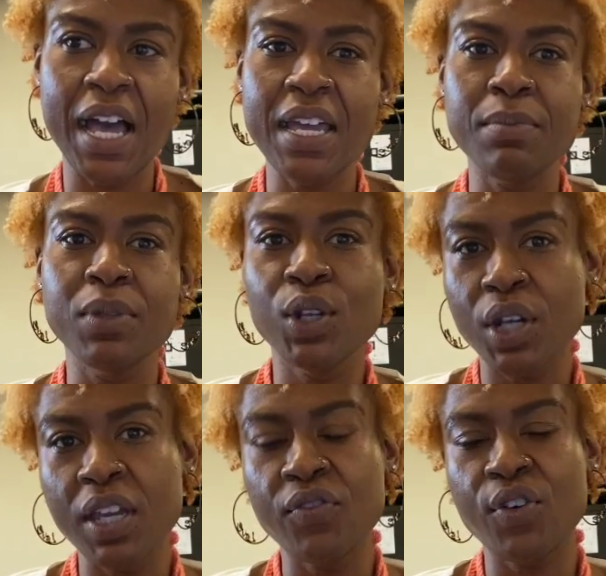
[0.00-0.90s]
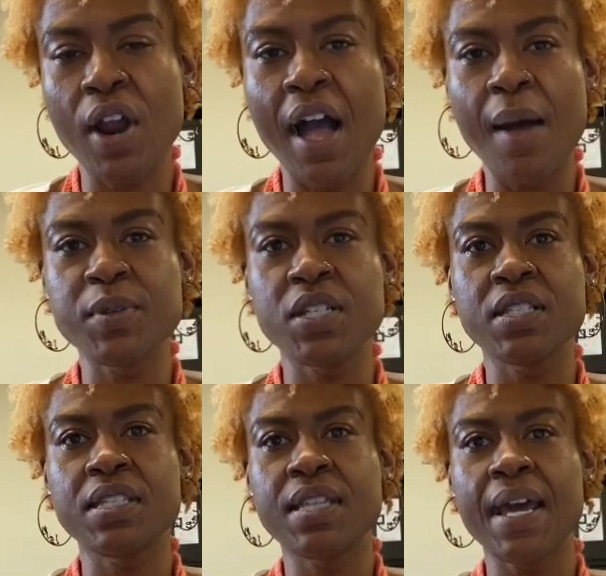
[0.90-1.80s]
I am looking for
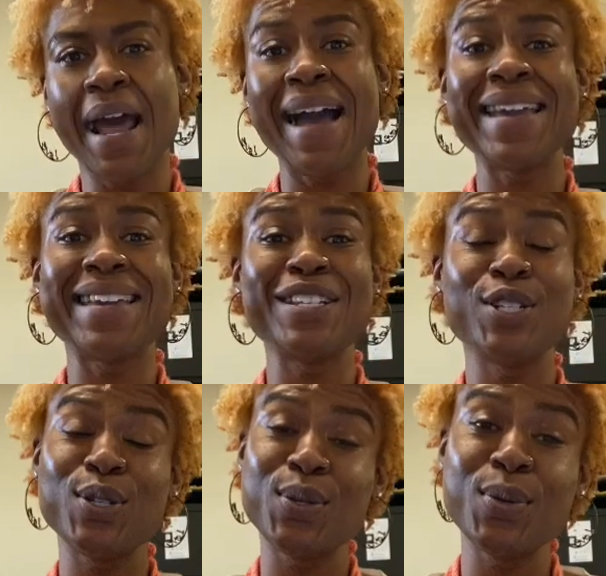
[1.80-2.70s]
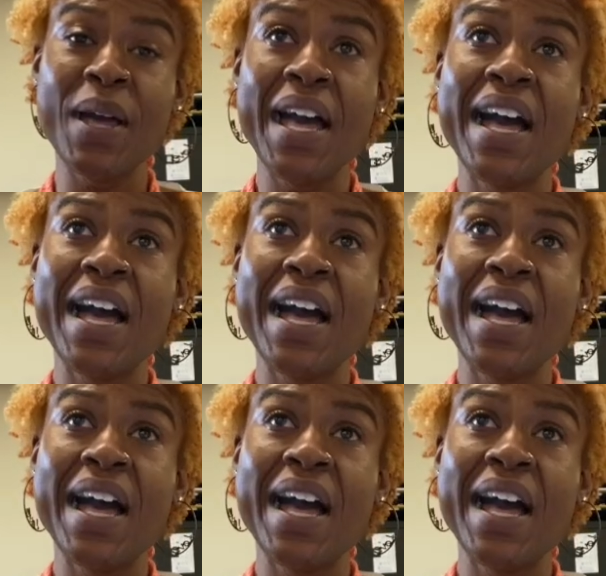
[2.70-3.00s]
options that I can do